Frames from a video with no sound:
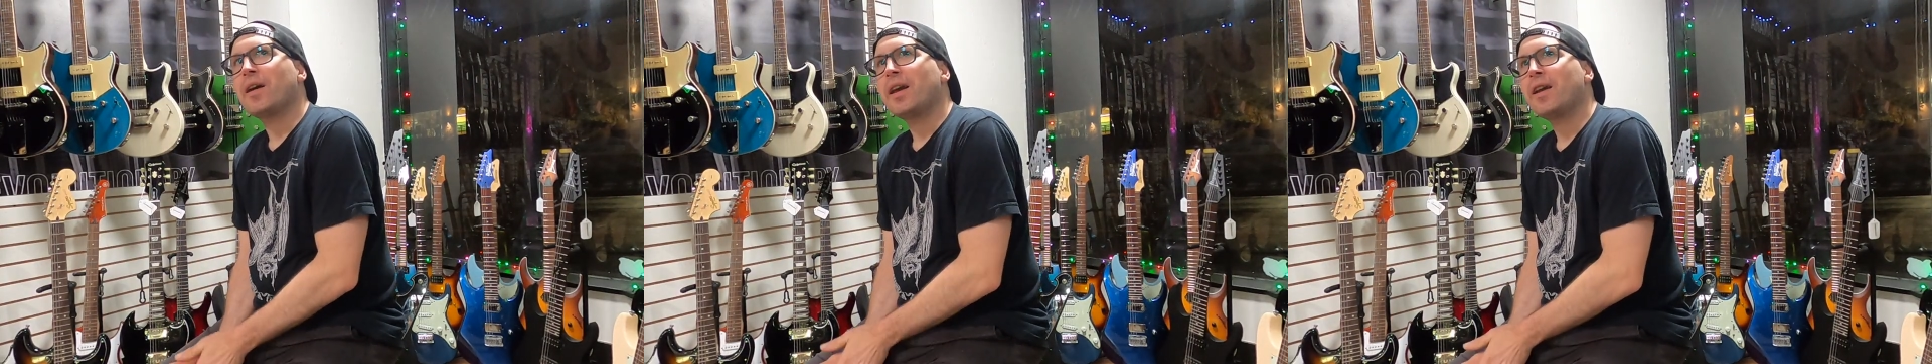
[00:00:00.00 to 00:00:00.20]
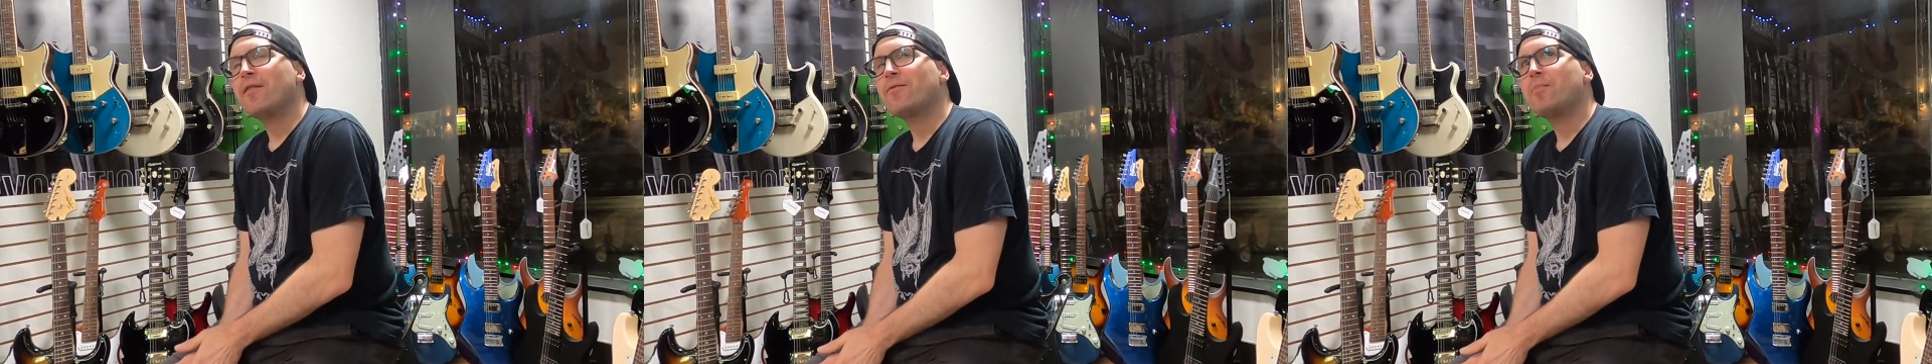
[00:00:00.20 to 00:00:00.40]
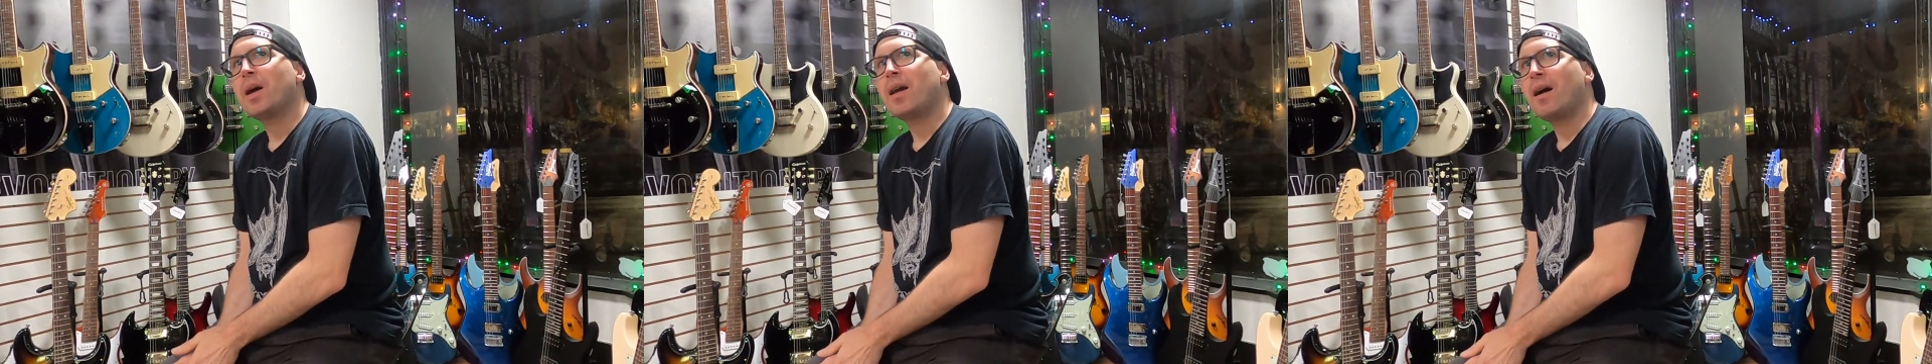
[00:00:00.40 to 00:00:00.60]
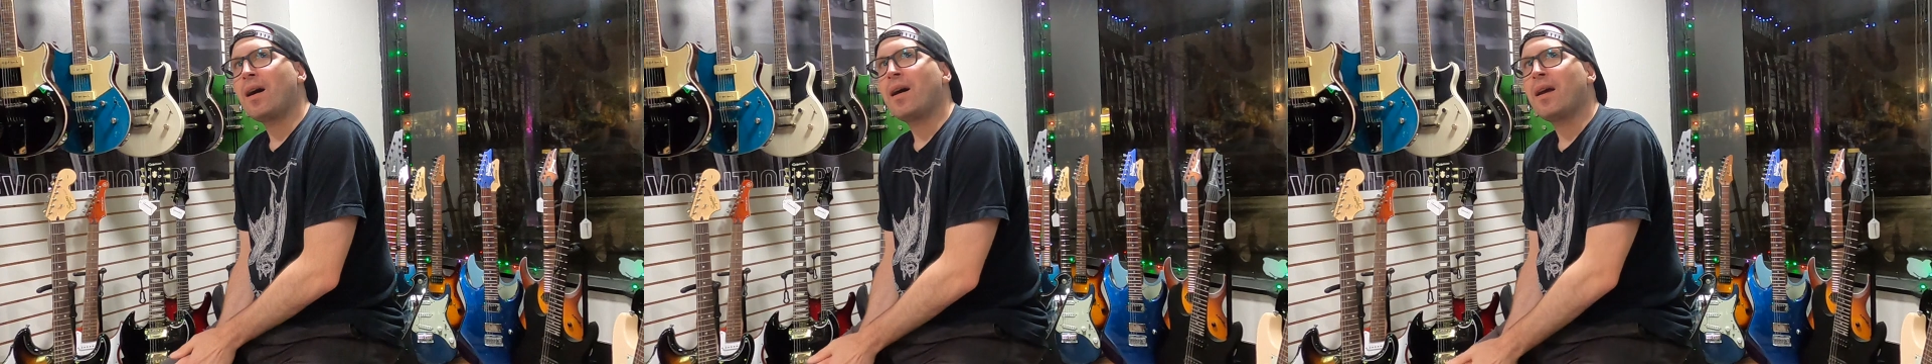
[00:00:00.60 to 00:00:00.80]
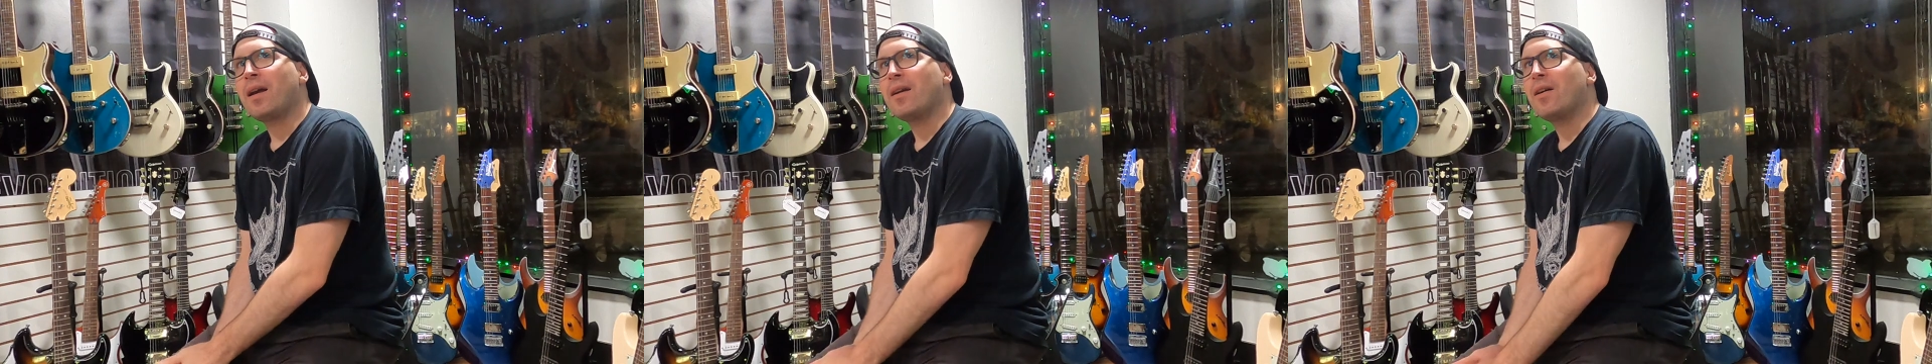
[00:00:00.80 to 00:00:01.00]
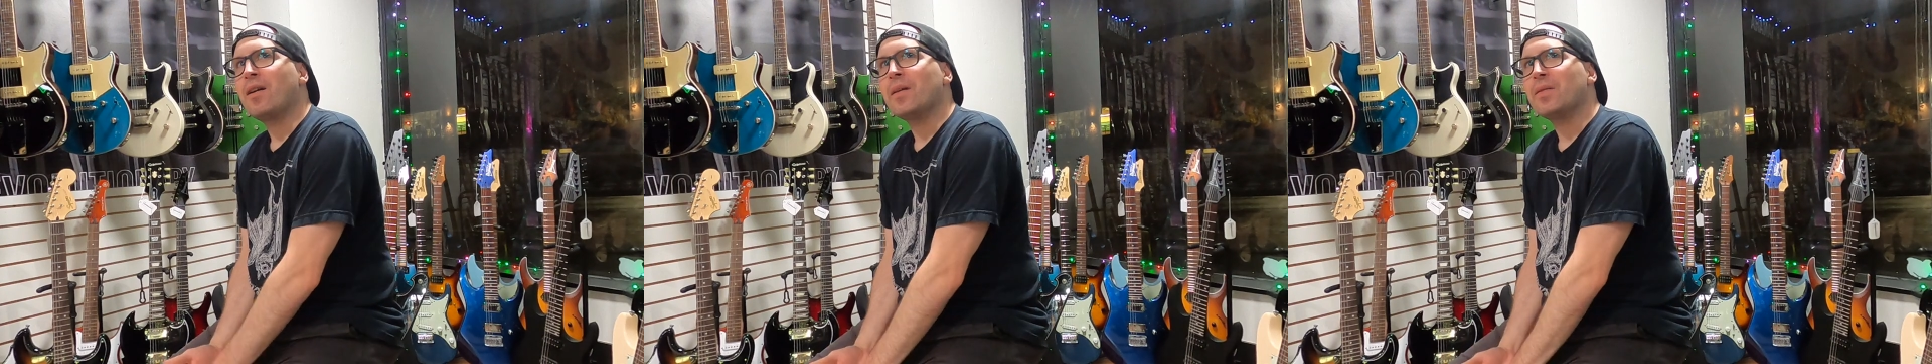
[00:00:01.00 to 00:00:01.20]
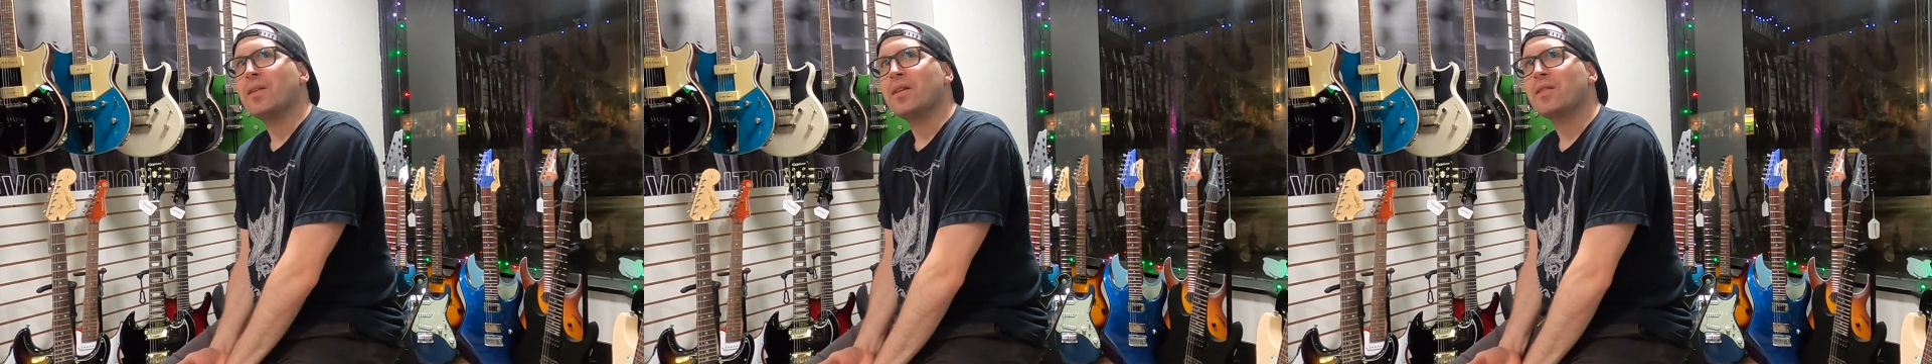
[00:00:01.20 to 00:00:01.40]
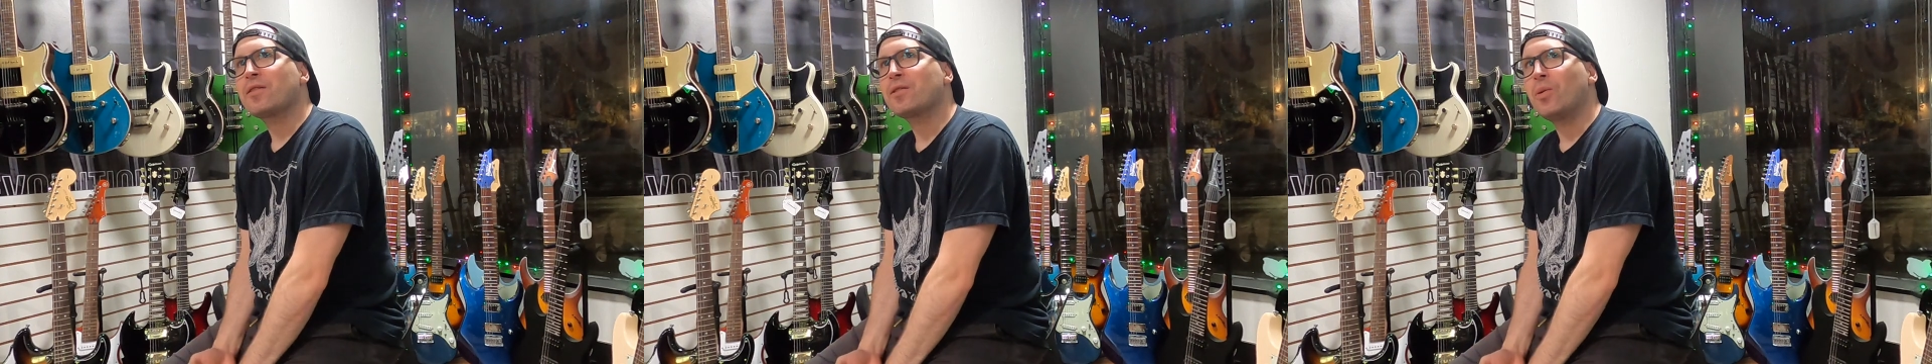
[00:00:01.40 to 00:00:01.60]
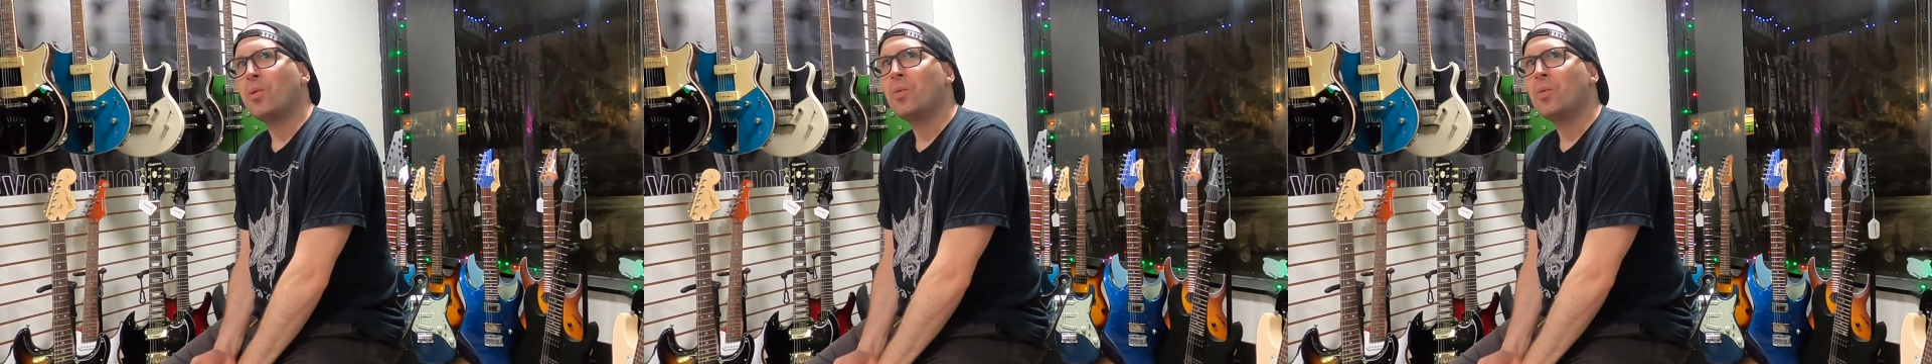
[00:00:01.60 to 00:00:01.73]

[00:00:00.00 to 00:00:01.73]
I have my eye on this